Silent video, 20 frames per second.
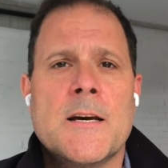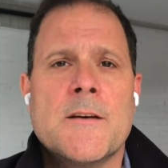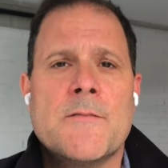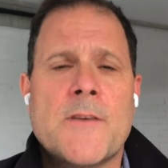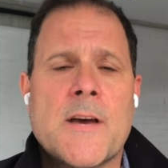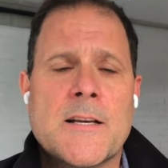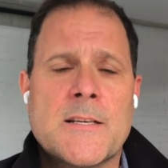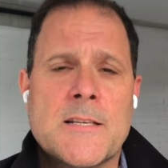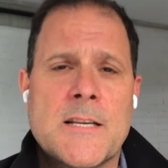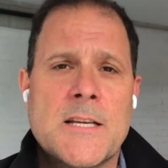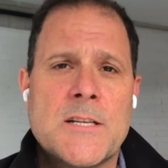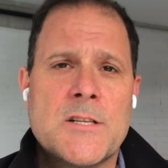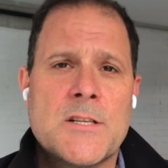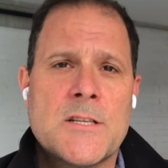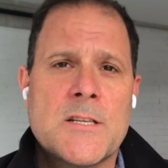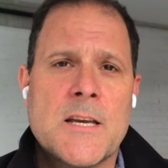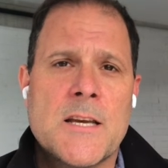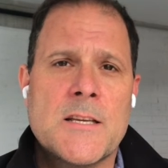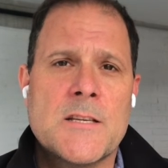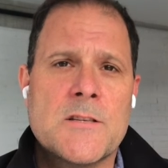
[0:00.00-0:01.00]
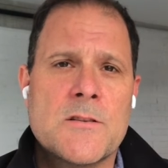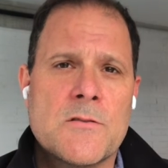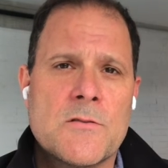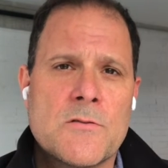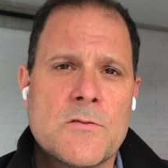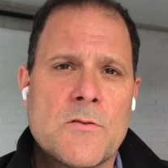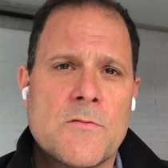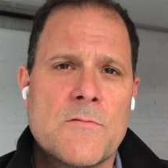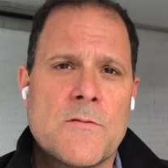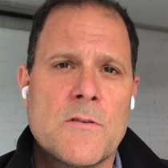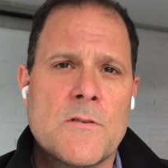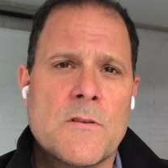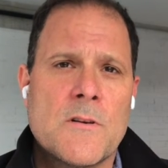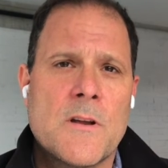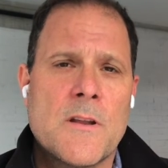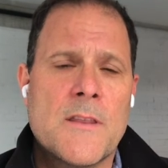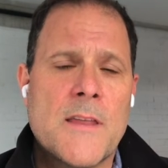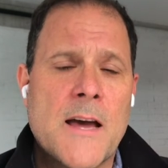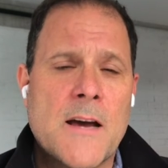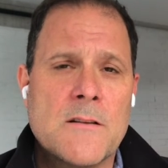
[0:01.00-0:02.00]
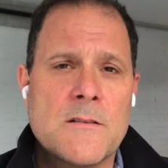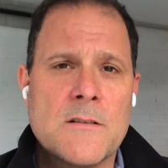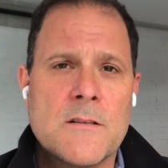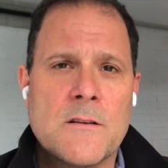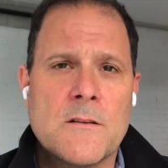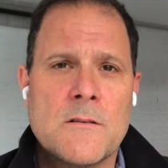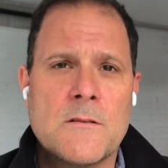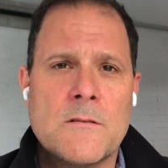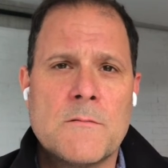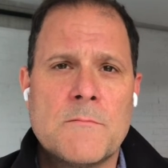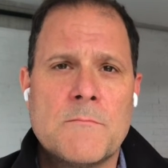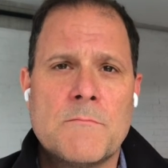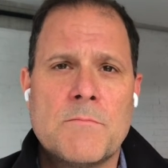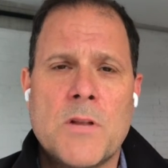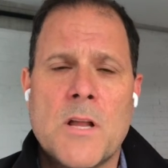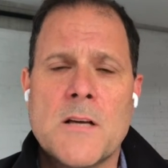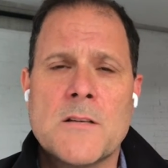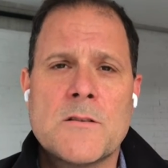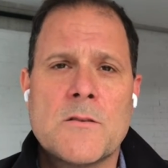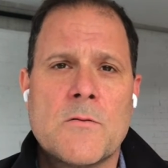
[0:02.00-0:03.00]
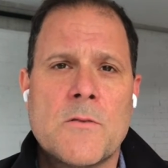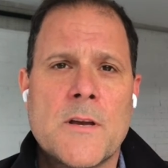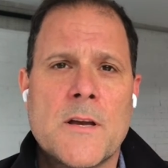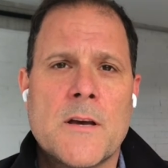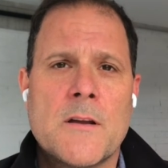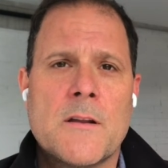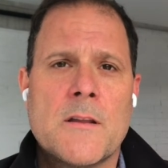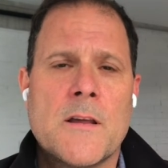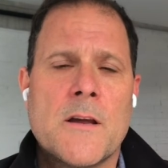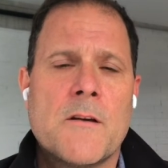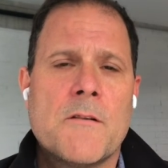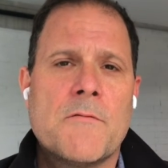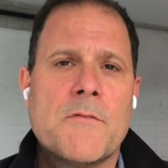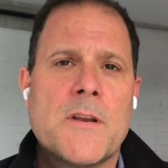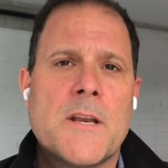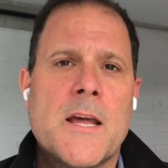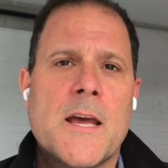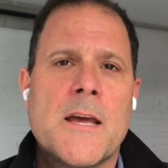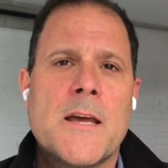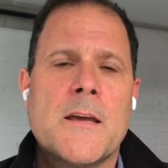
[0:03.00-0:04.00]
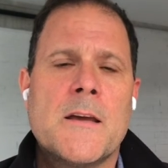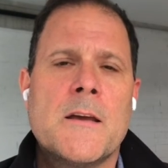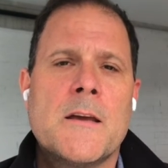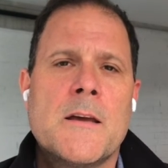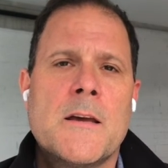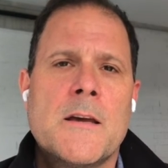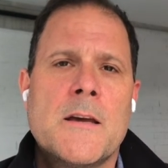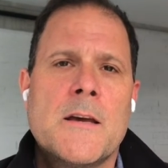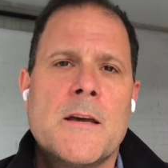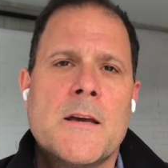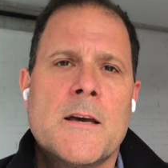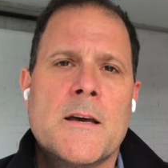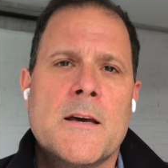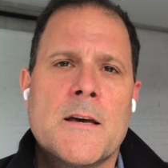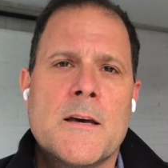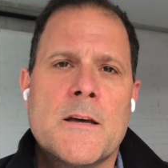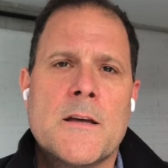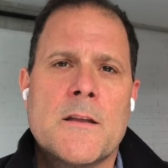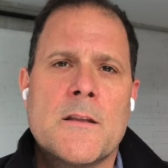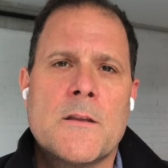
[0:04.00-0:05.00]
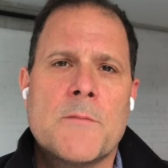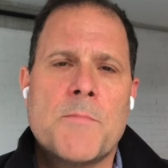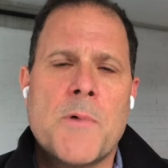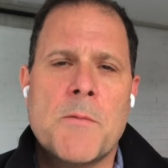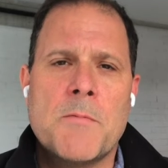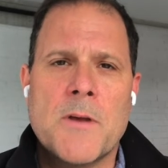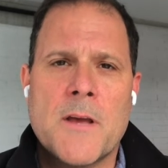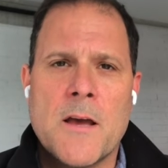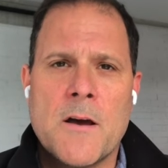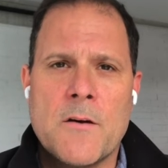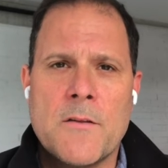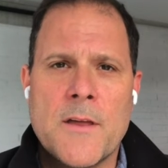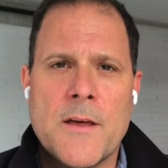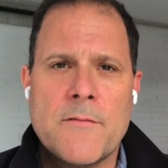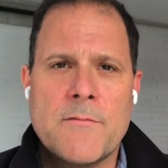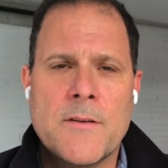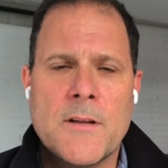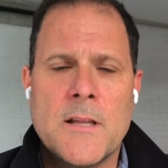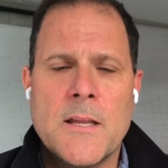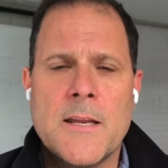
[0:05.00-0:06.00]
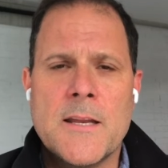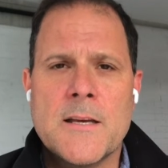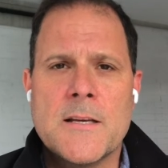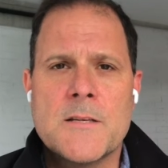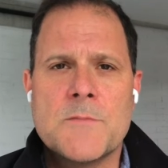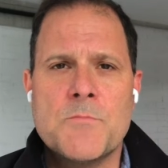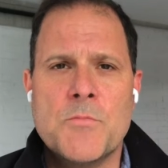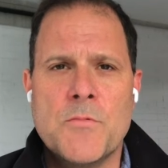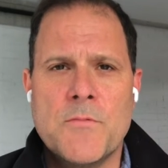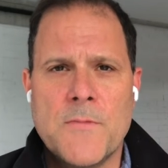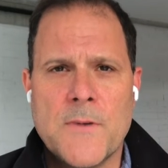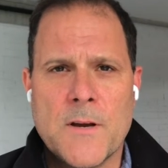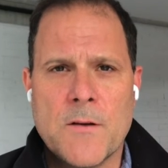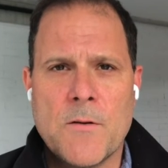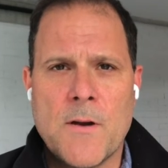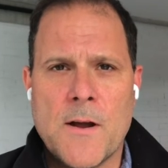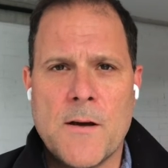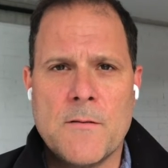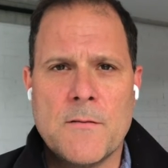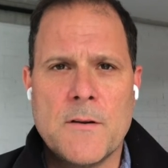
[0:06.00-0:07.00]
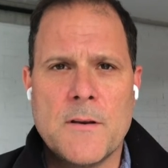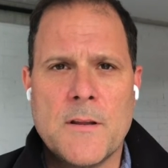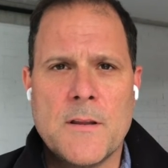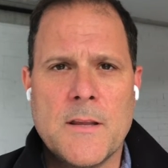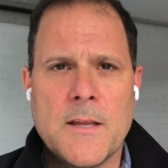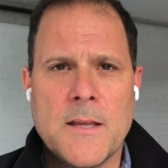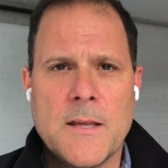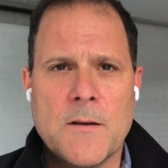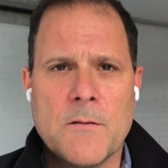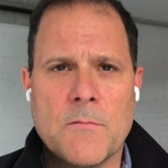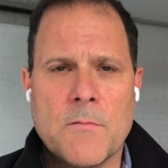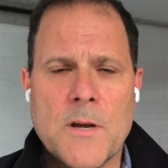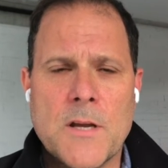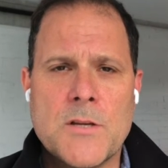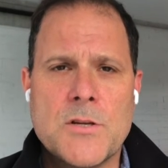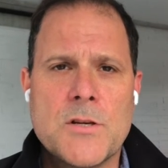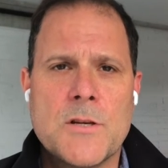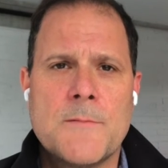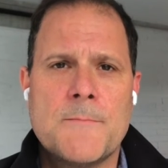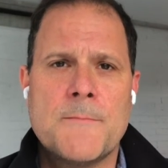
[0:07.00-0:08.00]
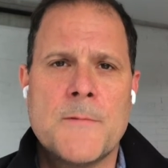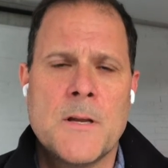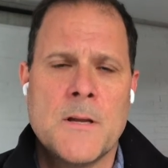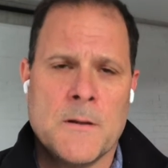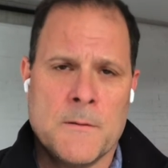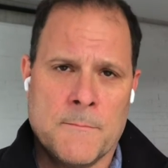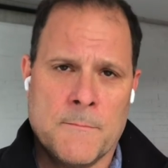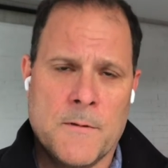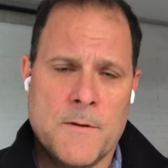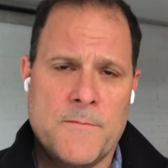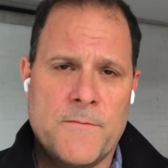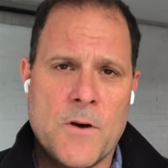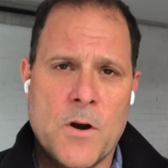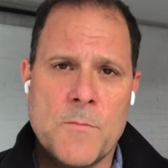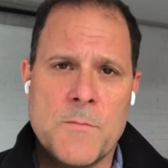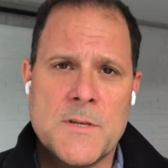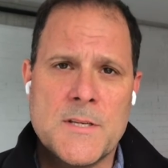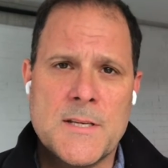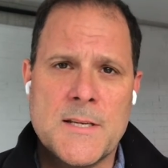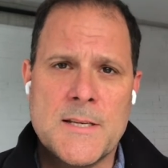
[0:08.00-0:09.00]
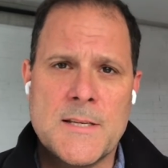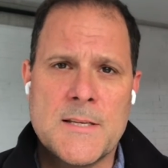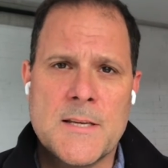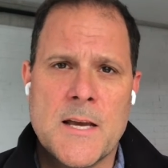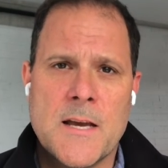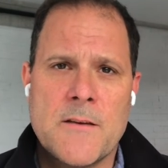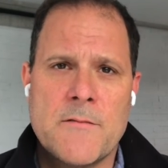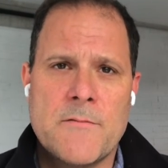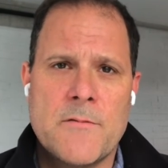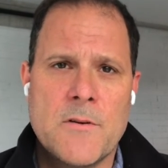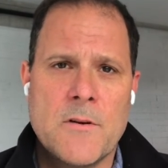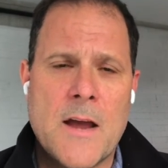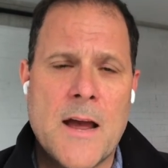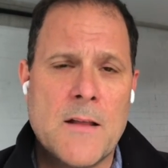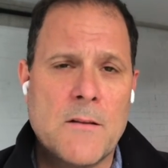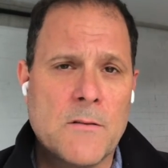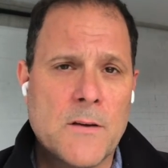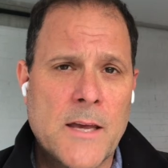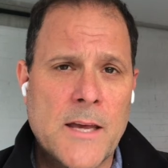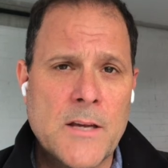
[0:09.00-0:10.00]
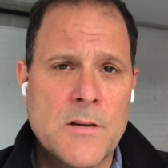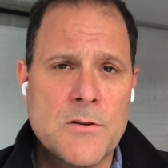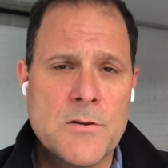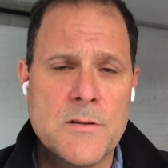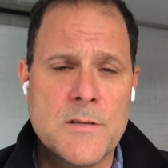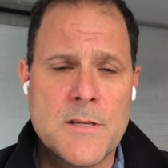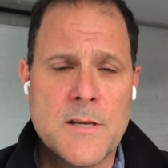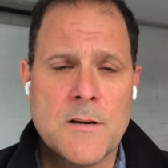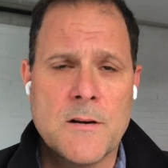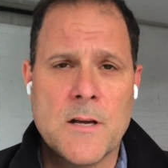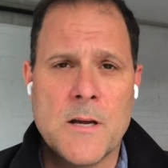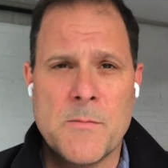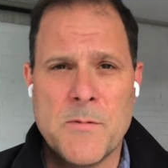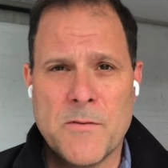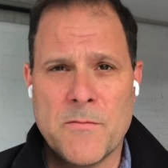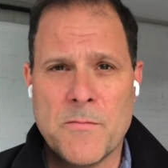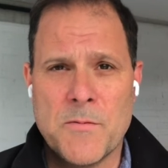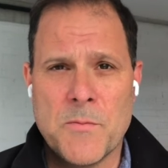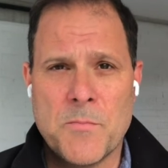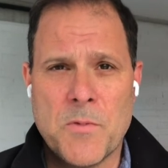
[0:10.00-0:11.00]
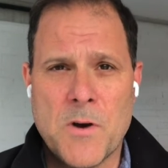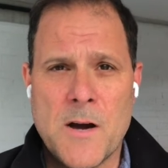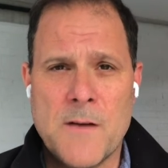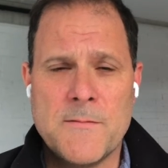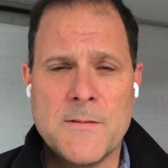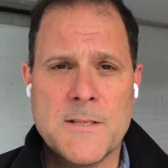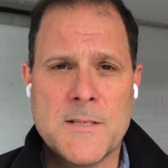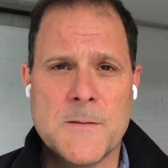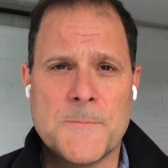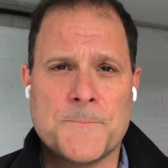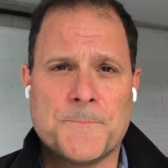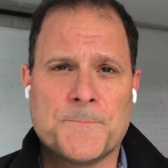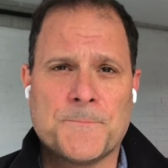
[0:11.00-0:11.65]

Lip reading: vaccination site, so there's over 1,000 plus going out of there every day. The public health have clinics moving around the region. The pharmacies have their allocations that are coming from the province.